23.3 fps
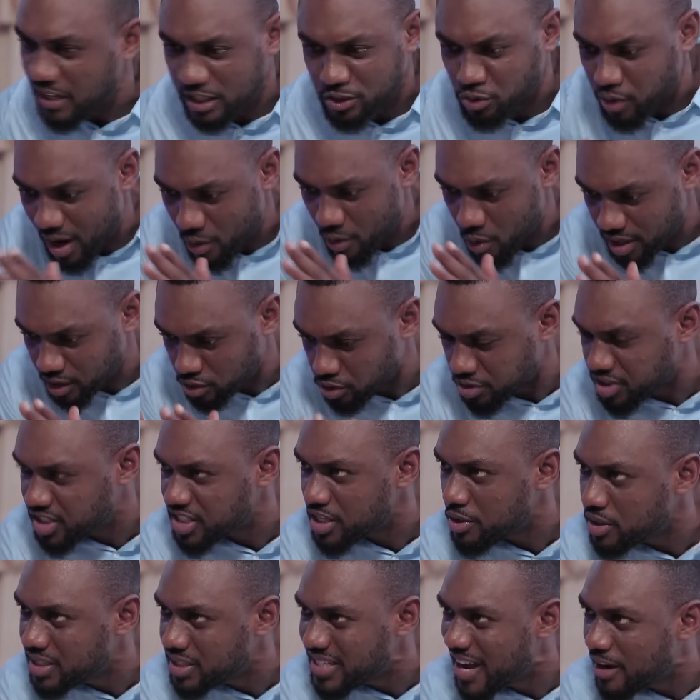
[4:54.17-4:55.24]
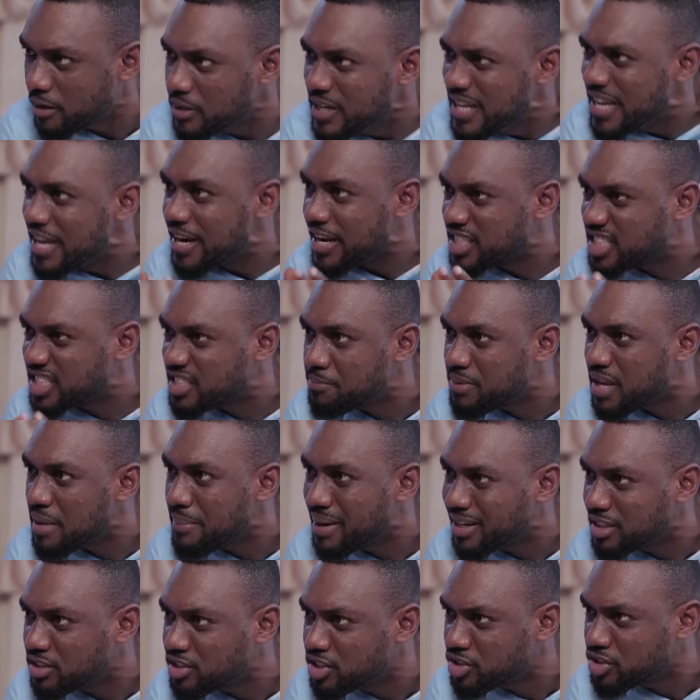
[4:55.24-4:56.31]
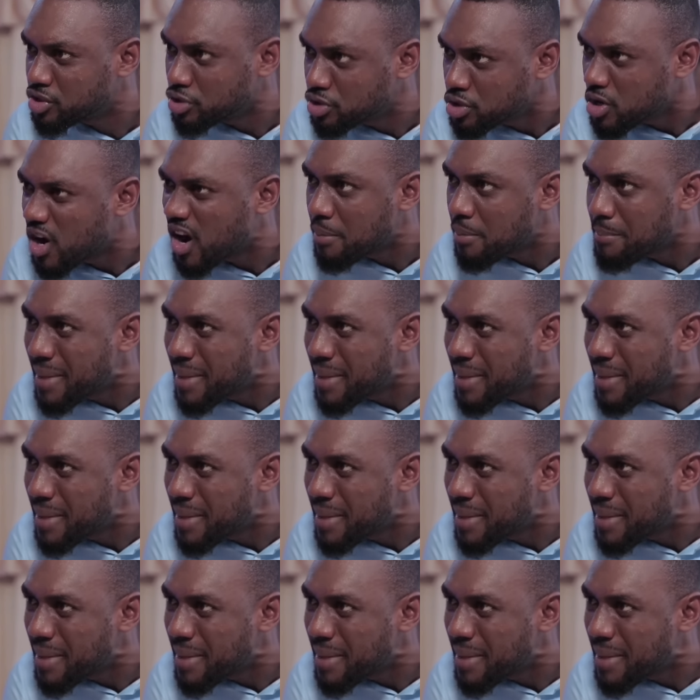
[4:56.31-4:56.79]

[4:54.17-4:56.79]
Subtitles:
That's why I wanted to sit her down and explain my decision to